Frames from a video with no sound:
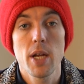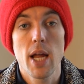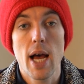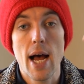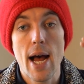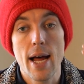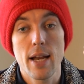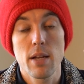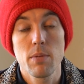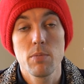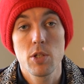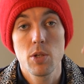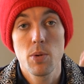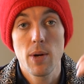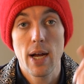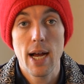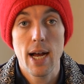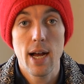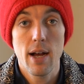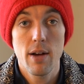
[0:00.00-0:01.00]
atoms you
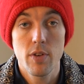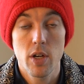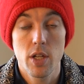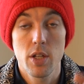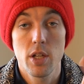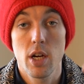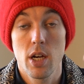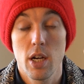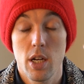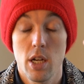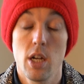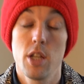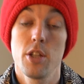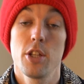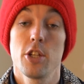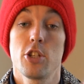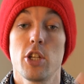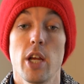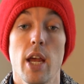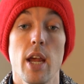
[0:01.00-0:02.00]
have on
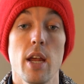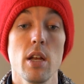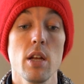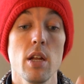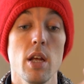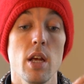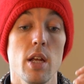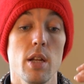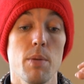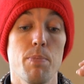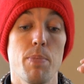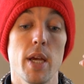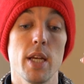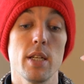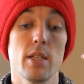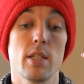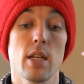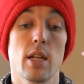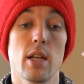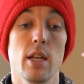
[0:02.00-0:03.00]
the chain, it
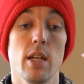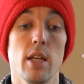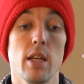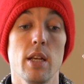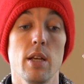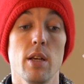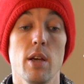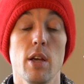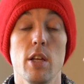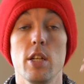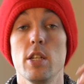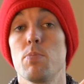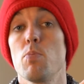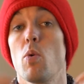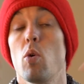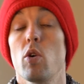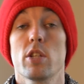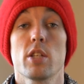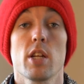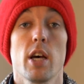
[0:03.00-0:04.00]
basically is
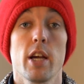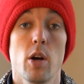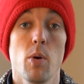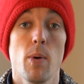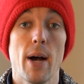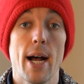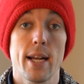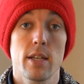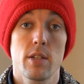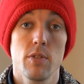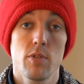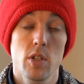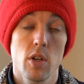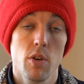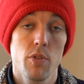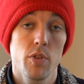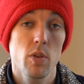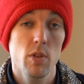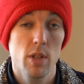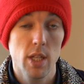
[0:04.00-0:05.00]
more psychoactive. So
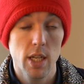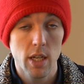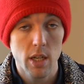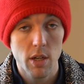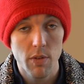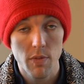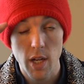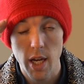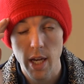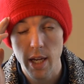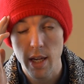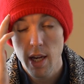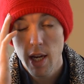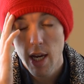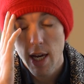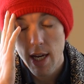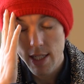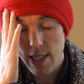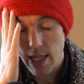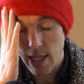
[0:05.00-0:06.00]
if you think of like
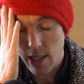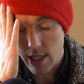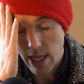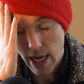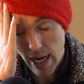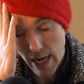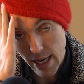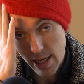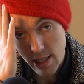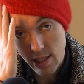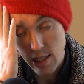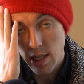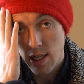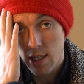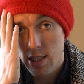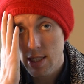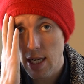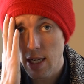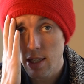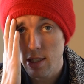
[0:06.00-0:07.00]
Delta 8,
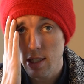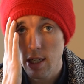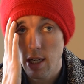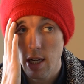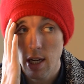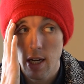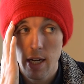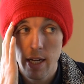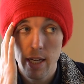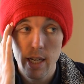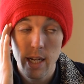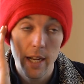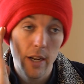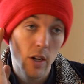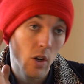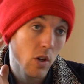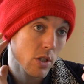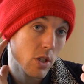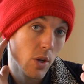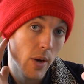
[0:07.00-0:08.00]
Delta 9, and
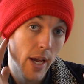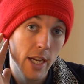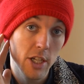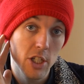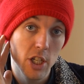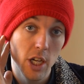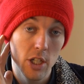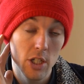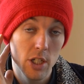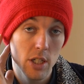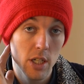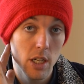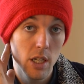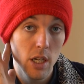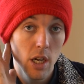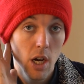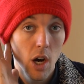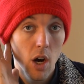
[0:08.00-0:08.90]
also HHC,